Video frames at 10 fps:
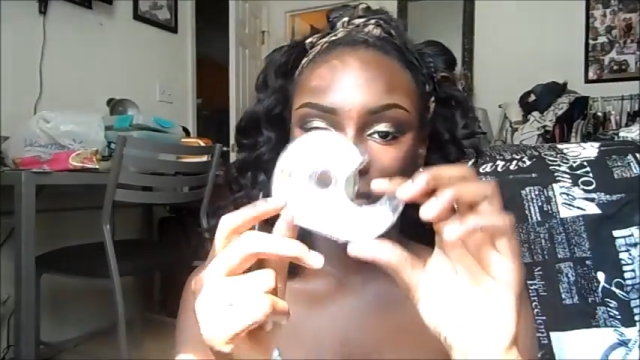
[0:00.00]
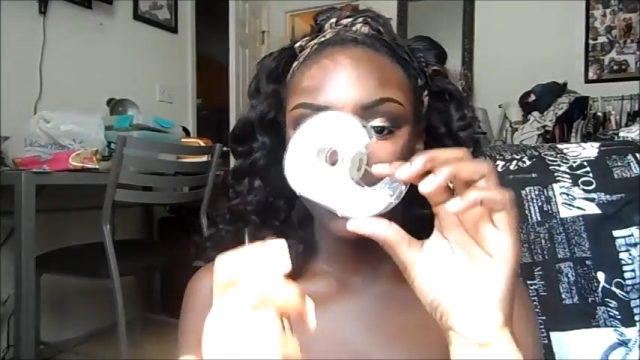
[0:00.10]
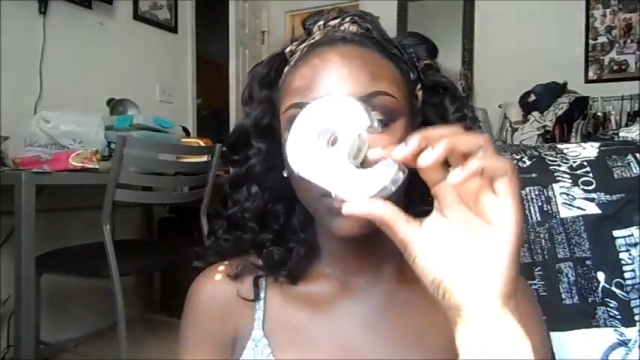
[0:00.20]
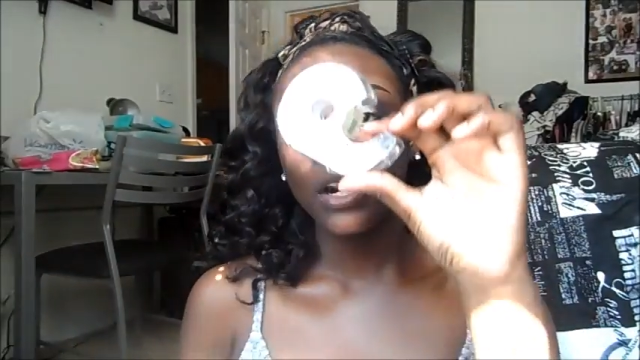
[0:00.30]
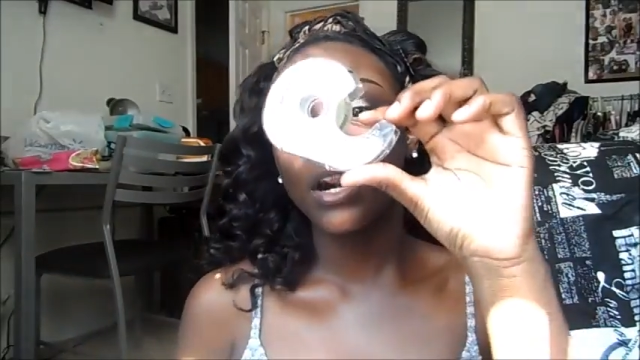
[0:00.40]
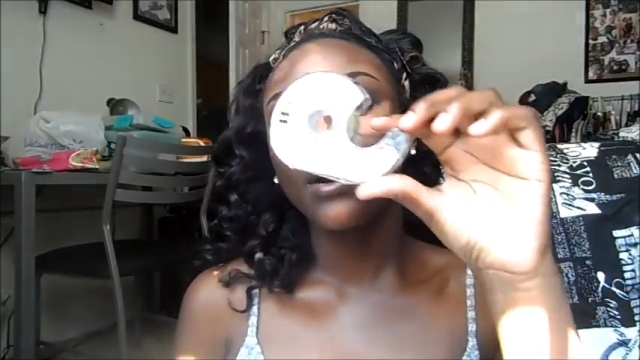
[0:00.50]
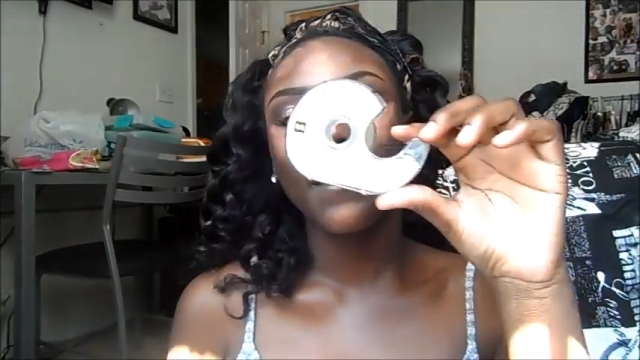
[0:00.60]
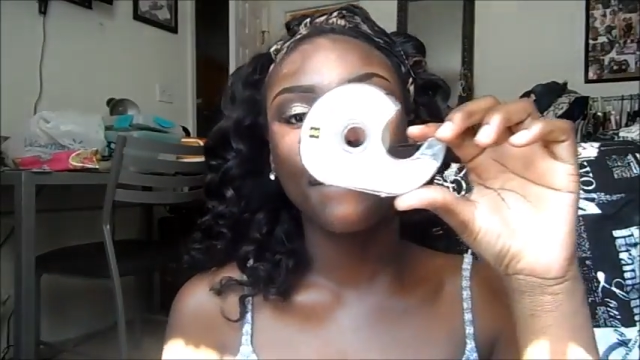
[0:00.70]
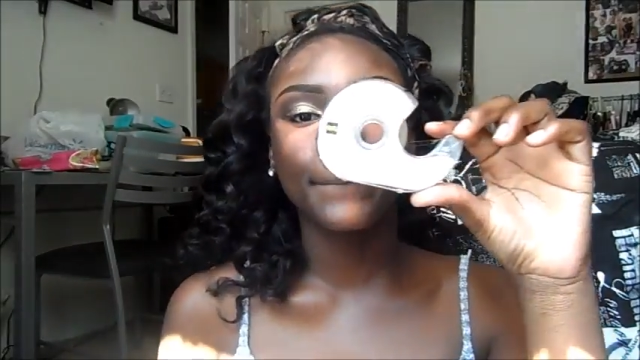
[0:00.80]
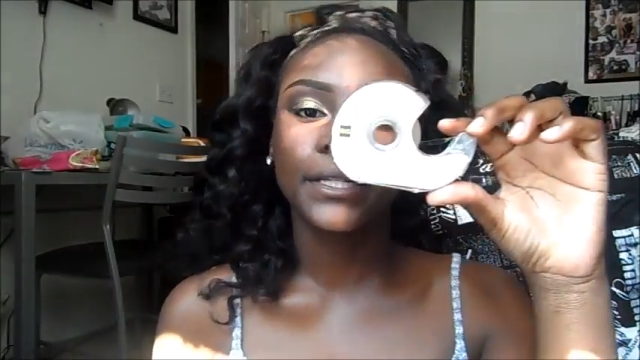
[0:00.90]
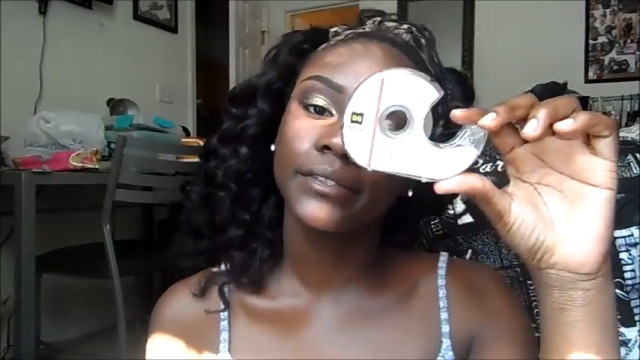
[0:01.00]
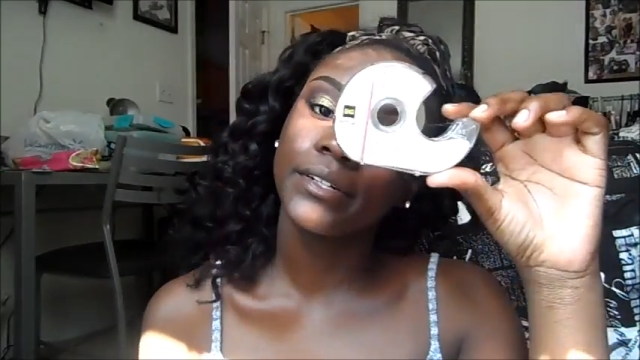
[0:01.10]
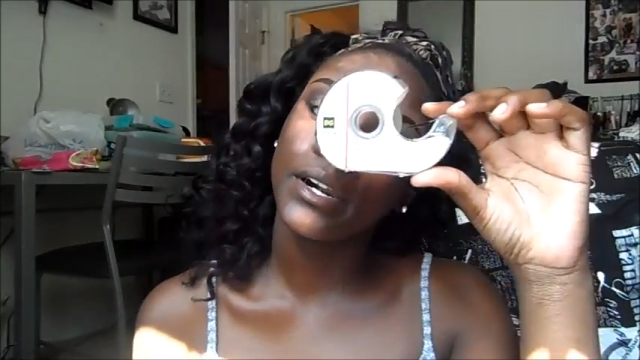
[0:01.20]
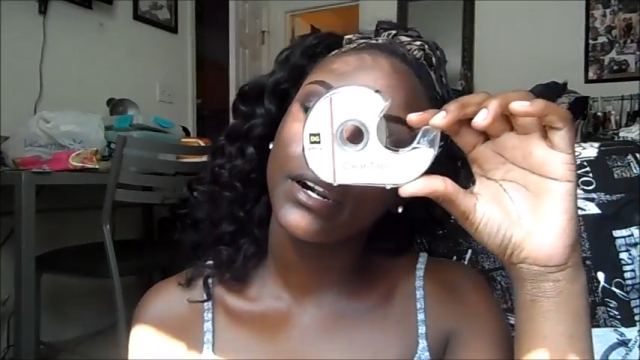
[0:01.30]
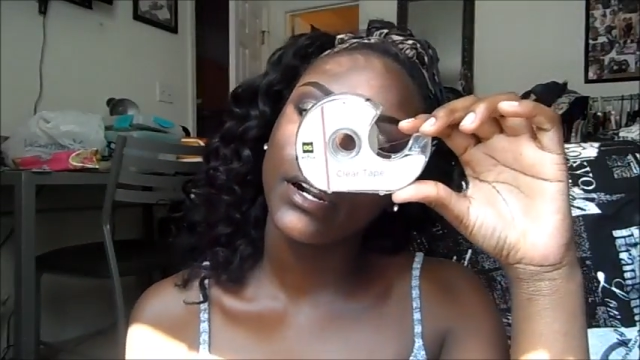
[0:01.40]
And now that
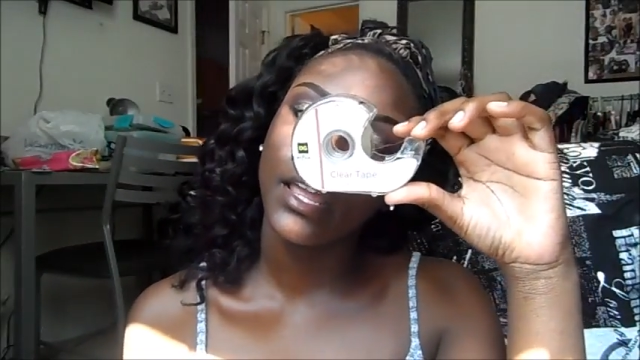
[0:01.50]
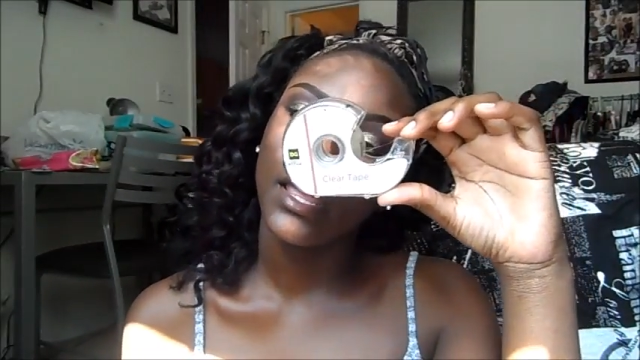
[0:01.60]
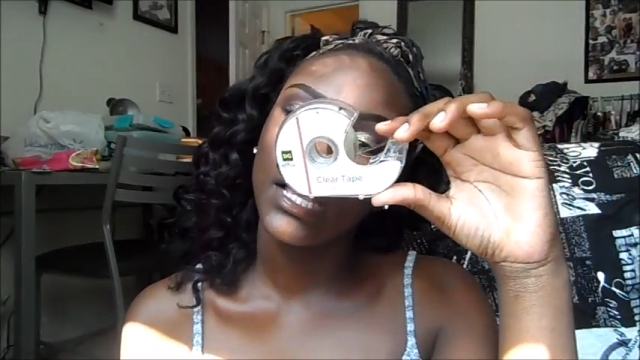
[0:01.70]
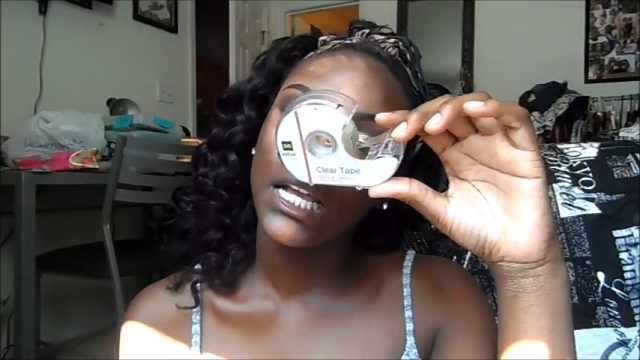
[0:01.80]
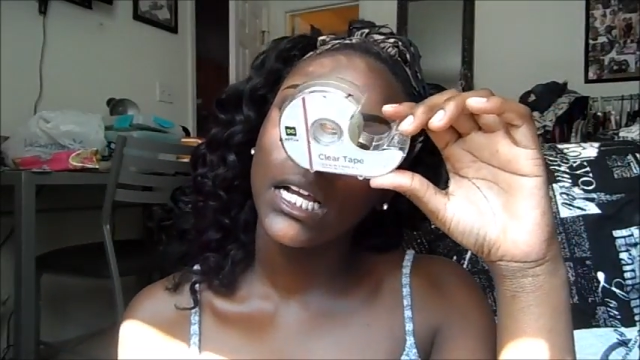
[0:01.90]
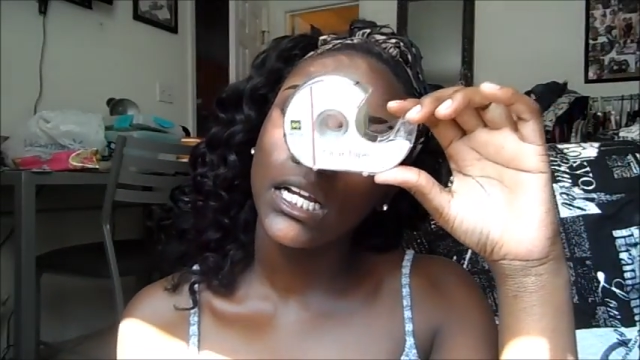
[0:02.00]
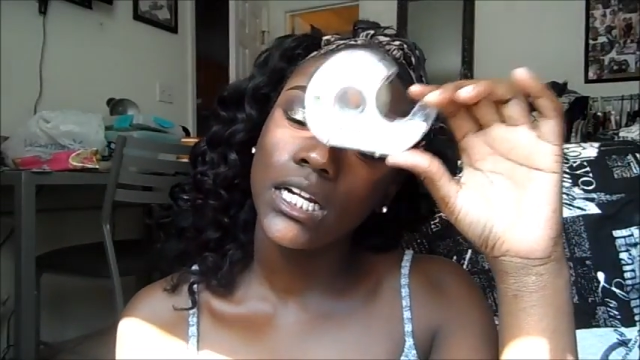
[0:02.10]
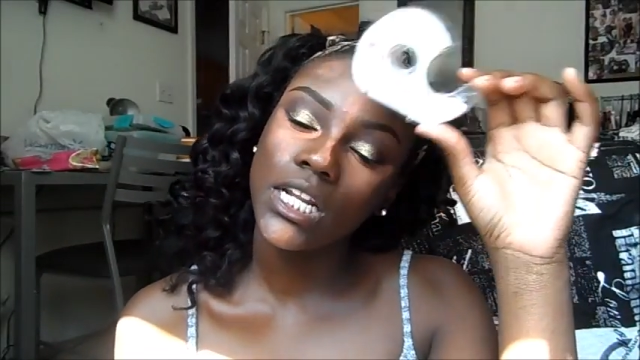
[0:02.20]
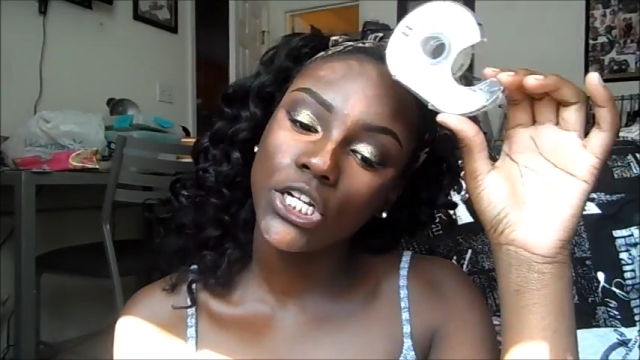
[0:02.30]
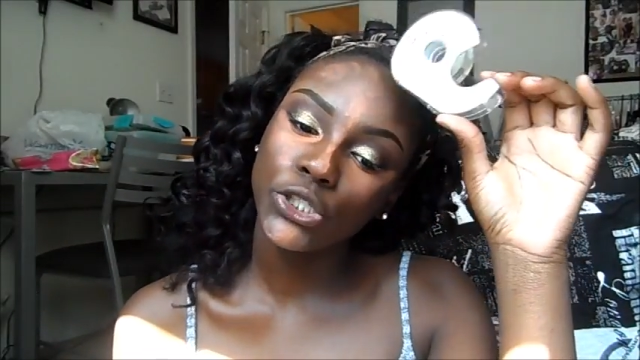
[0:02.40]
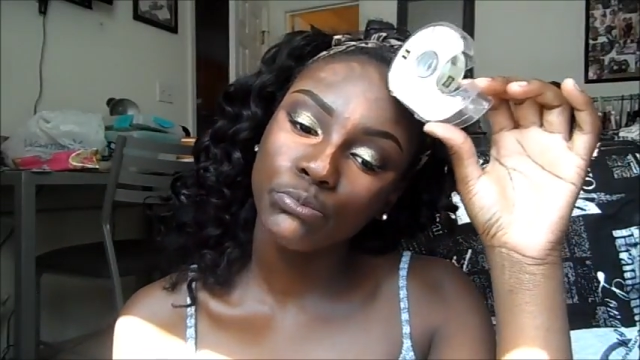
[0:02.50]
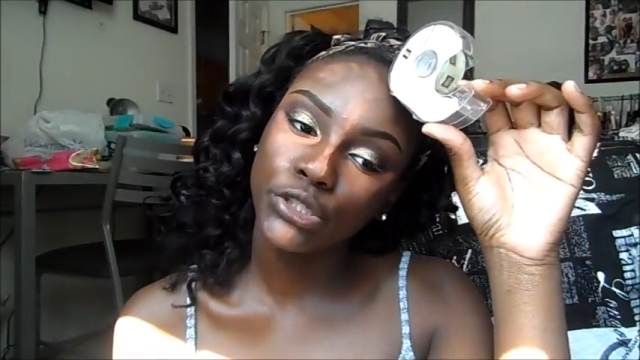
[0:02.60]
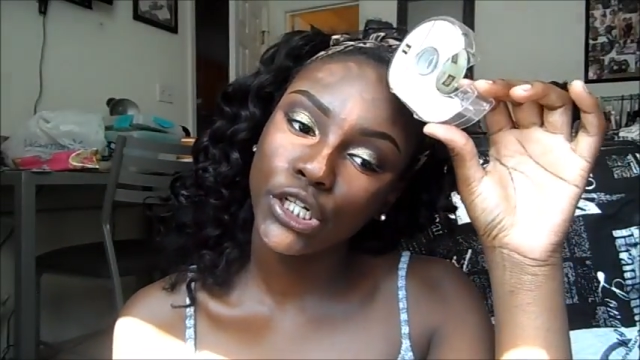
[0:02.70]
the eyeshadow is done,